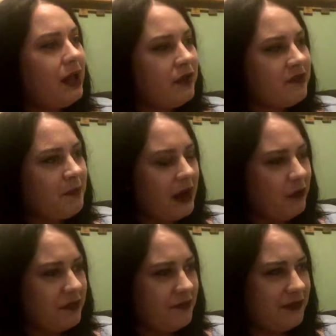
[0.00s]

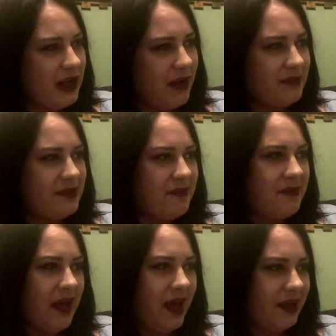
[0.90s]
spells of love and
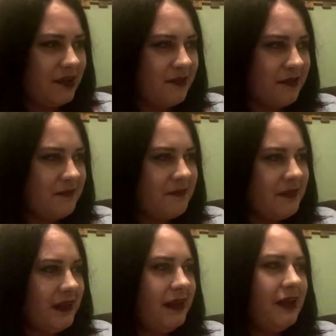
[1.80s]
sex,
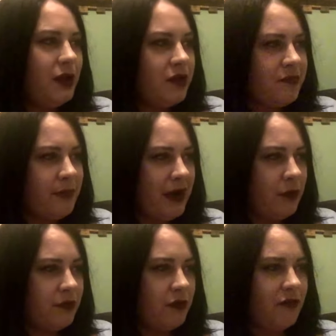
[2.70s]

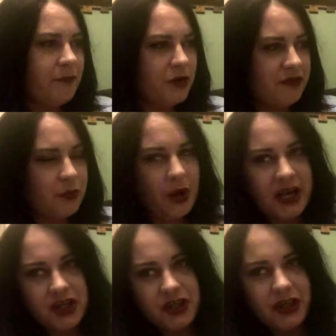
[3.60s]
spells of
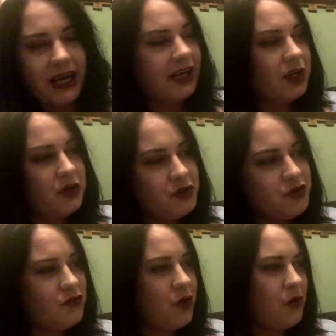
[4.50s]
persuasion and
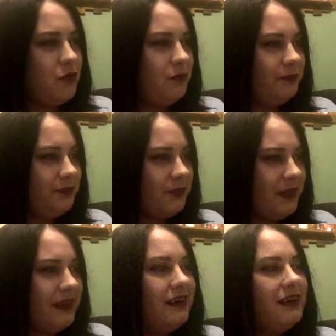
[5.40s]
control,
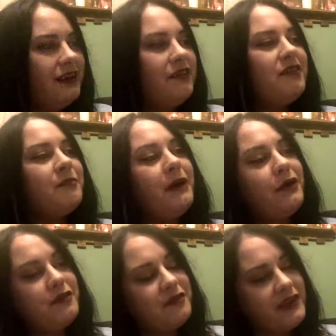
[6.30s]

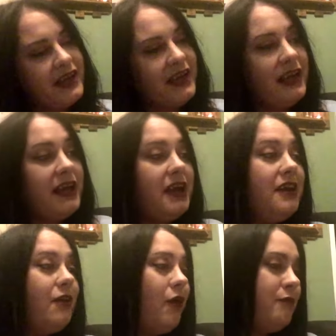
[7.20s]
spells of
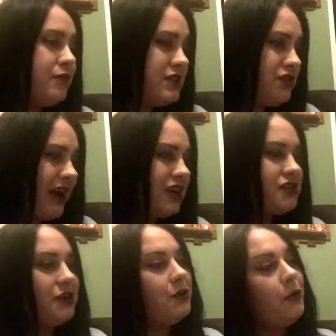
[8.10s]
healing, of
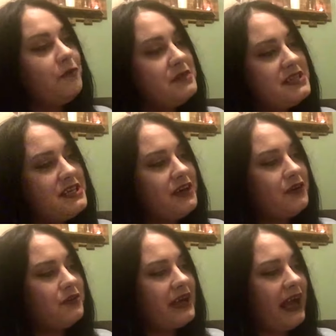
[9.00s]
protection, of
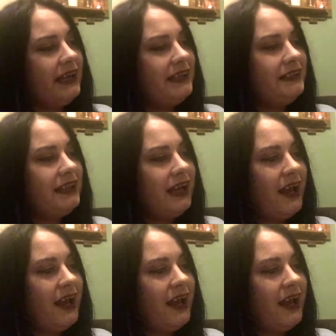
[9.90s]
material gain,